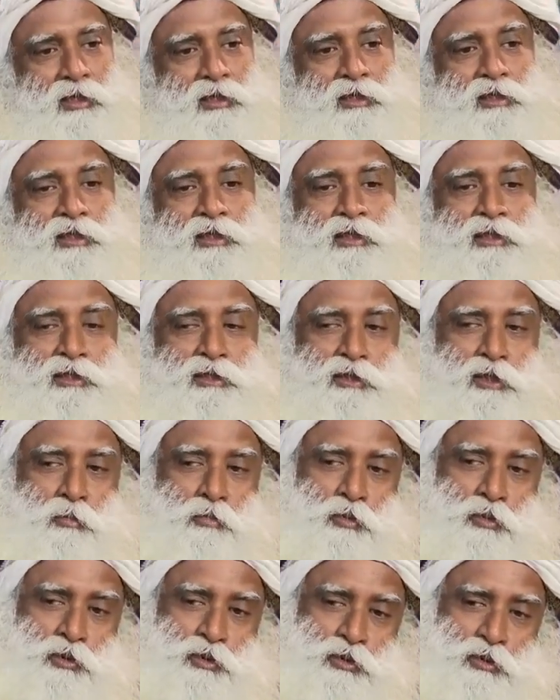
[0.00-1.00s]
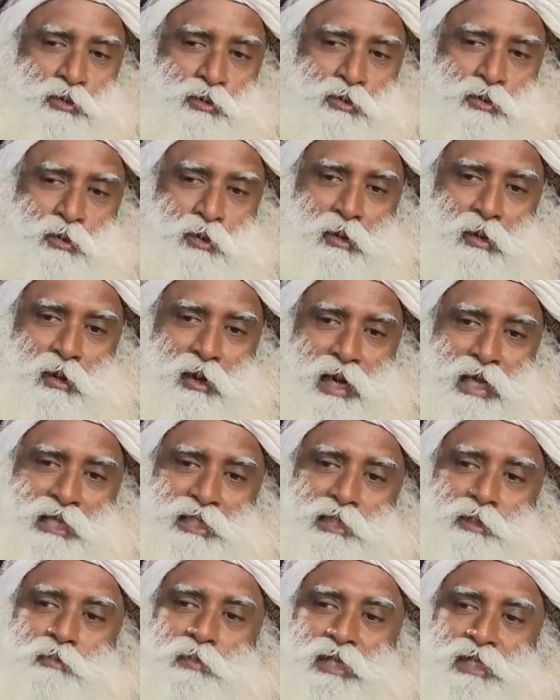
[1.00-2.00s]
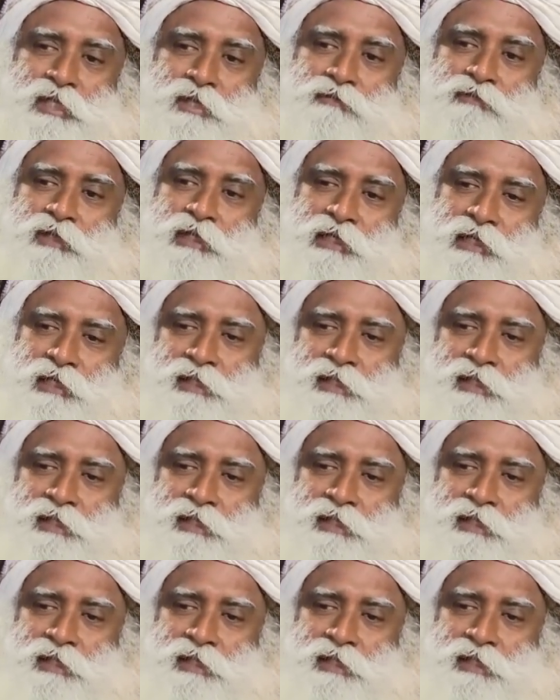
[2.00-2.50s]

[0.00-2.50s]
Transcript: she is supposed to draw a specific